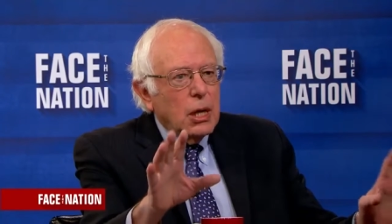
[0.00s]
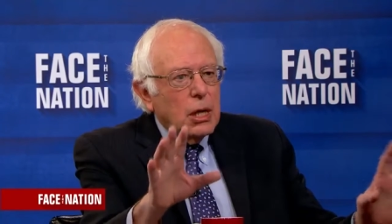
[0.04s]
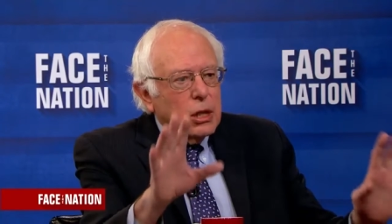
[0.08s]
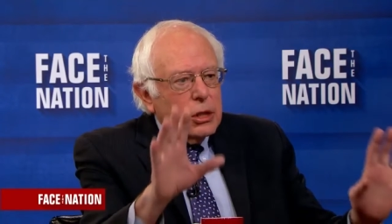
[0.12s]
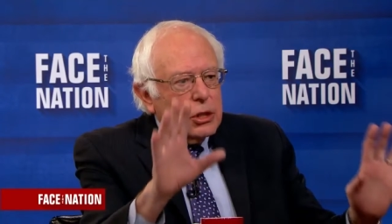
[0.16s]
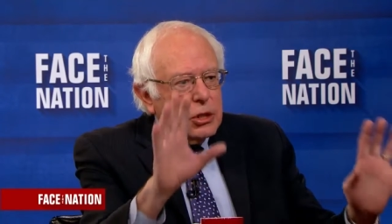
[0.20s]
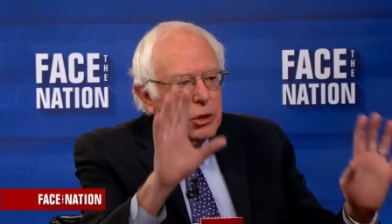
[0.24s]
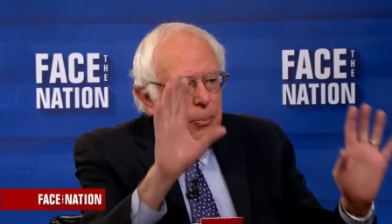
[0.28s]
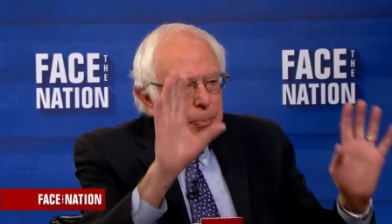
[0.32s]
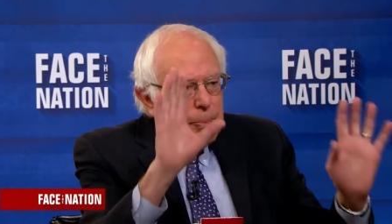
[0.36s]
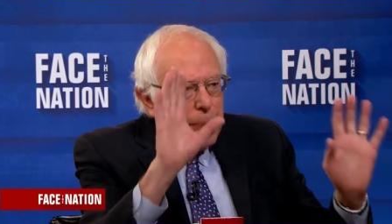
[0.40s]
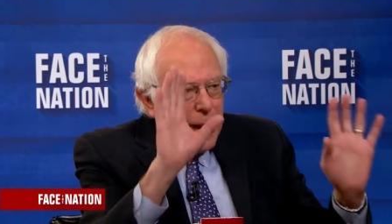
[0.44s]

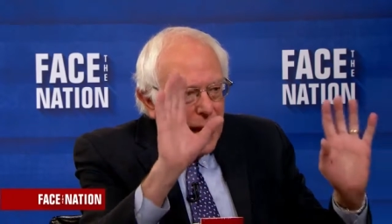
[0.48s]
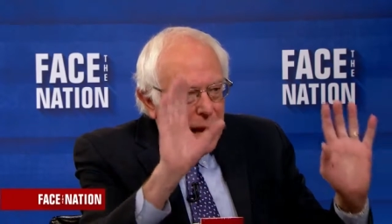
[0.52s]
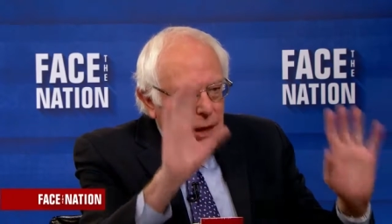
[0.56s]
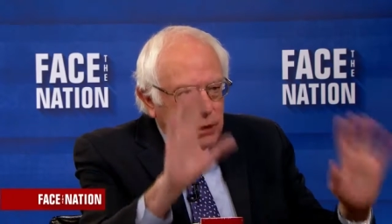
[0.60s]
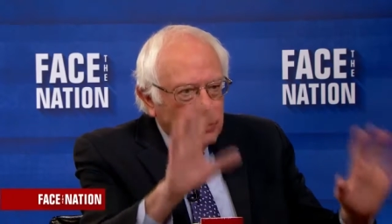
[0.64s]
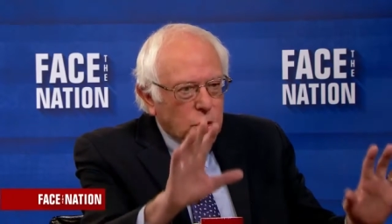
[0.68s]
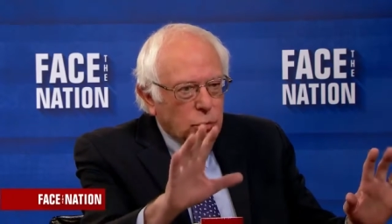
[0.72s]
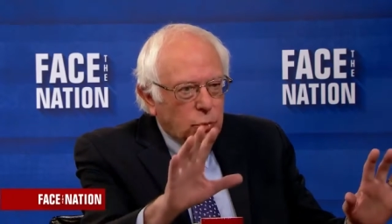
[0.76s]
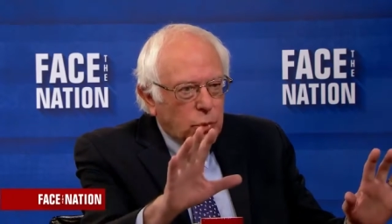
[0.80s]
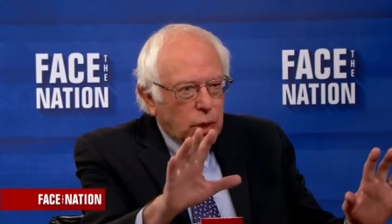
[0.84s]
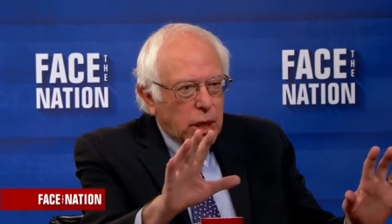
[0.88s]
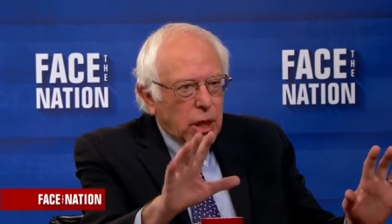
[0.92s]
So
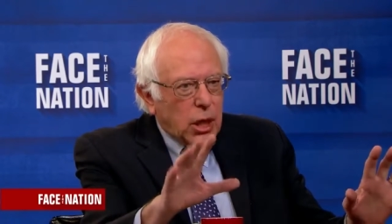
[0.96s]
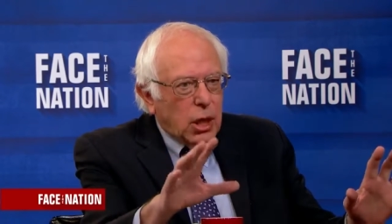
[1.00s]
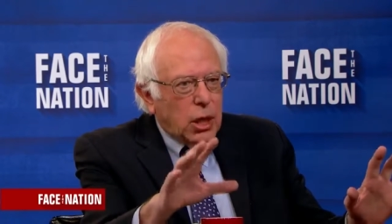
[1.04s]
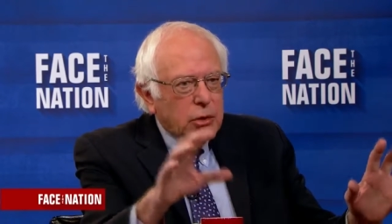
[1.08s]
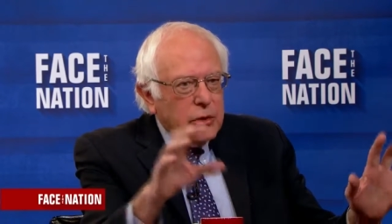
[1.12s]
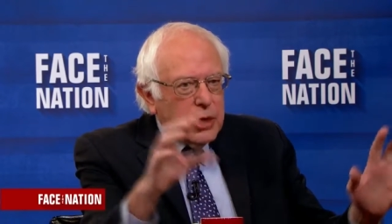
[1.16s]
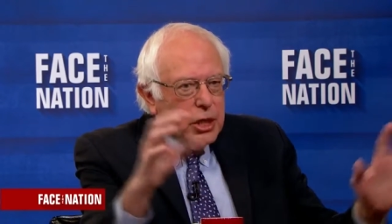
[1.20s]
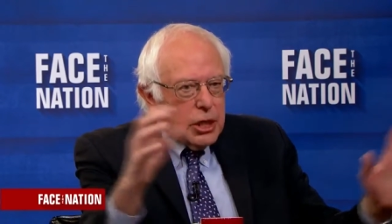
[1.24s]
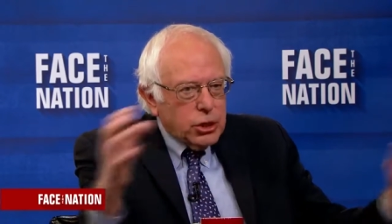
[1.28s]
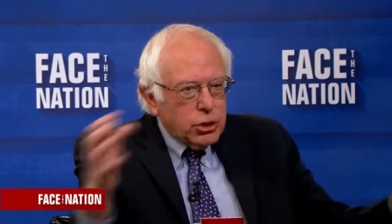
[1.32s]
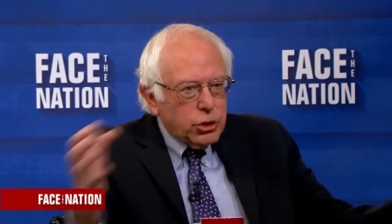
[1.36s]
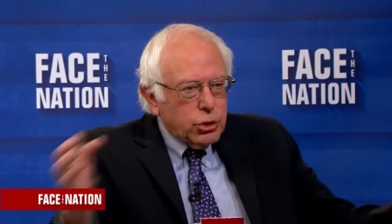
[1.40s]
pound away
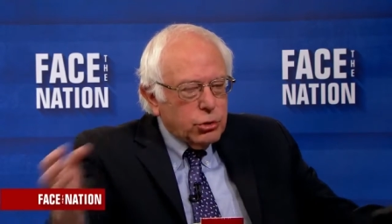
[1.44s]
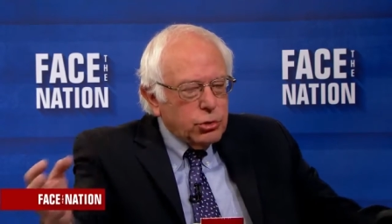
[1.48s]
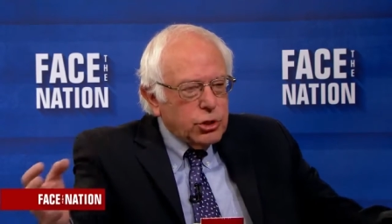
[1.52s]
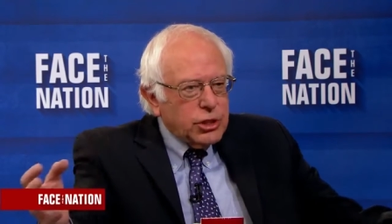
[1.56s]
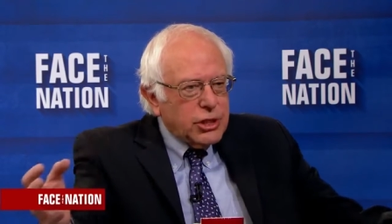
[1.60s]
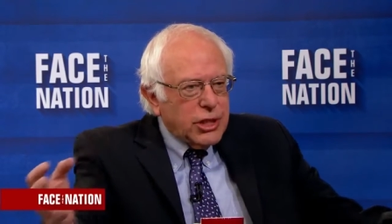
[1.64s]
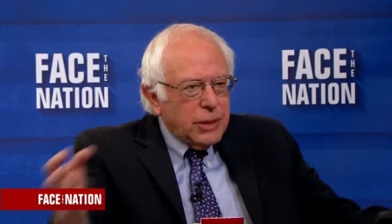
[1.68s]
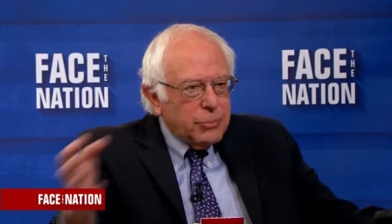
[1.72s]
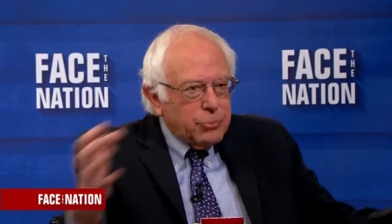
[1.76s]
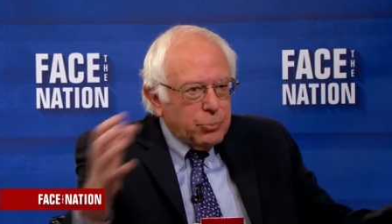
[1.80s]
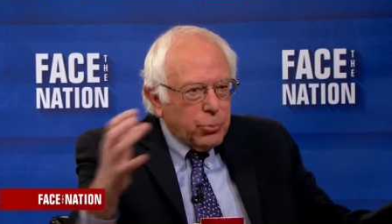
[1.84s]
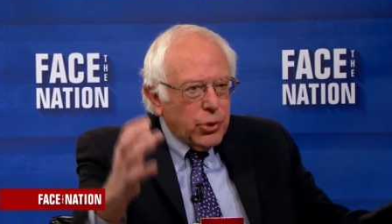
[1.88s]
on the
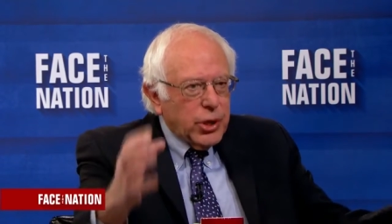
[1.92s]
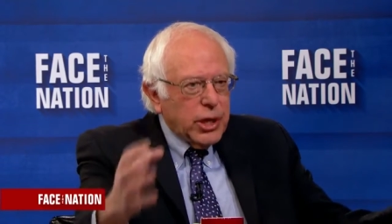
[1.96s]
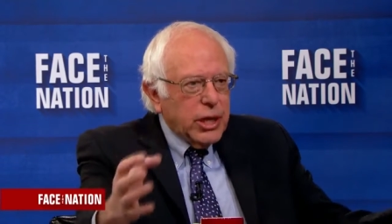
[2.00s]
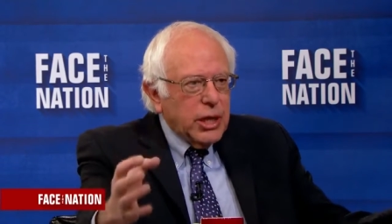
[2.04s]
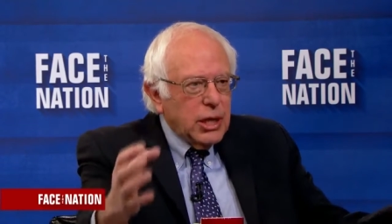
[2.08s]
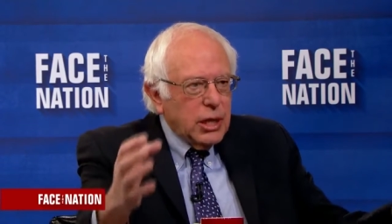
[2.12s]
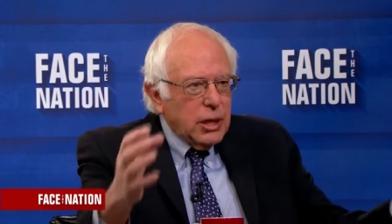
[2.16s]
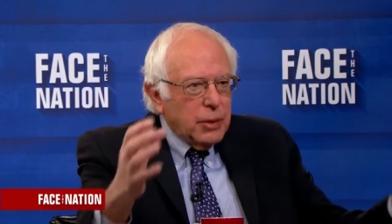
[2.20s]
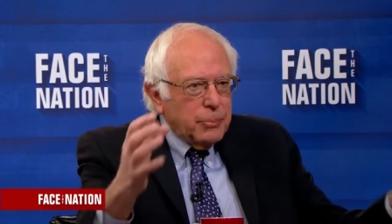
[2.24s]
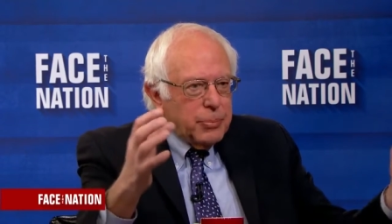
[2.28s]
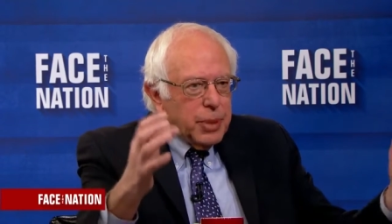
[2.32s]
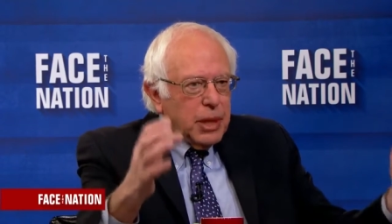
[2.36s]
issues that
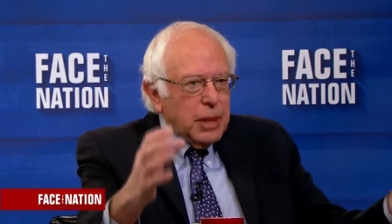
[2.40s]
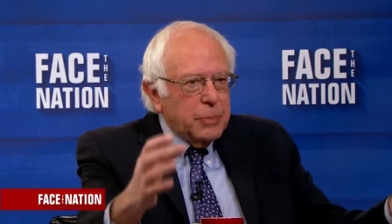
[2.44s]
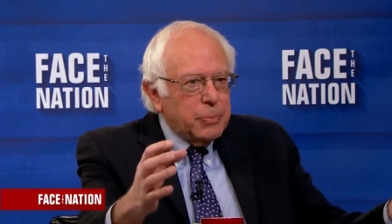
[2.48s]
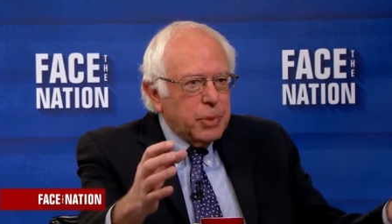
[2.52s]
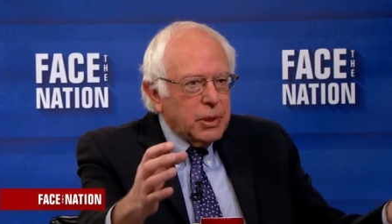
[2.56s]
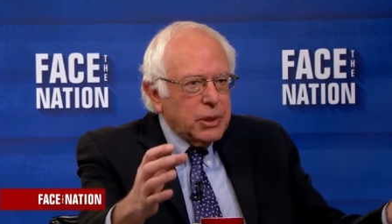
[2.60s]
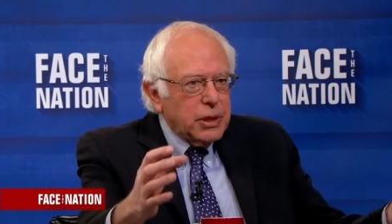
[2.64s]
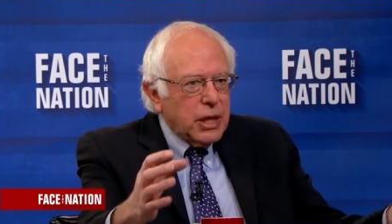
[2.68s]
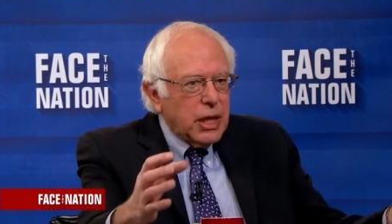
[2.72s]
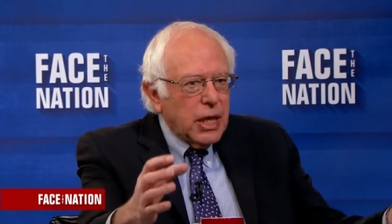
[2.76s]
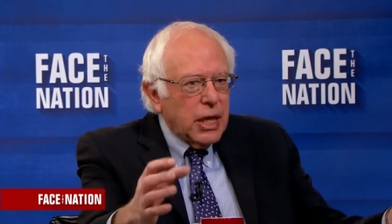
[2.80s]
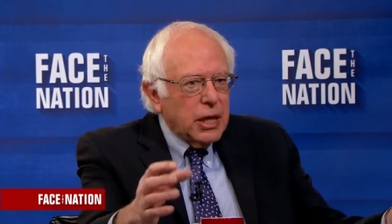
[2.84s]
bring
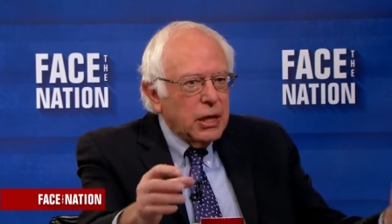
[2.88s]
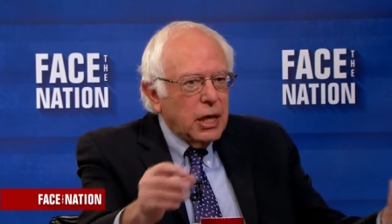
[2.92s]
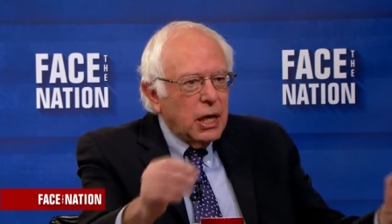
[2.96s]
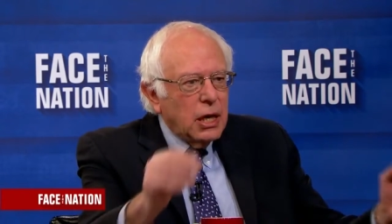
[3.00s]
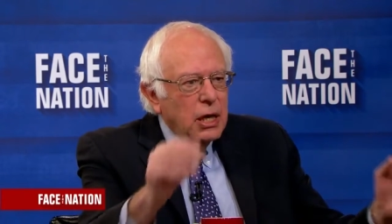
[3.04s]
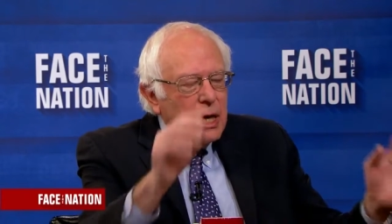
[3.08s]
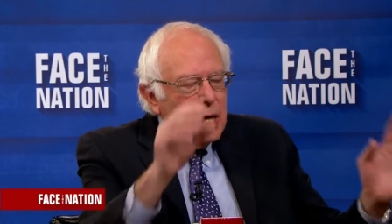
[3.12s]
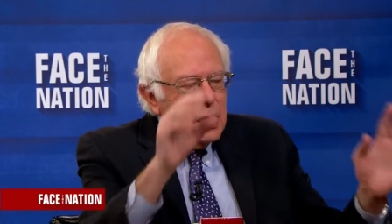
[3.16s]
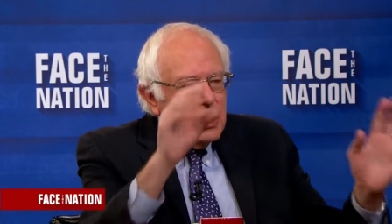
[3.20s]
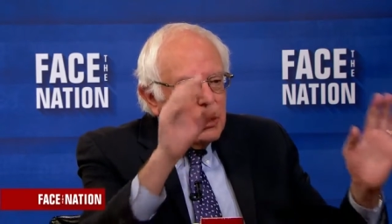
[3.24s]
people together,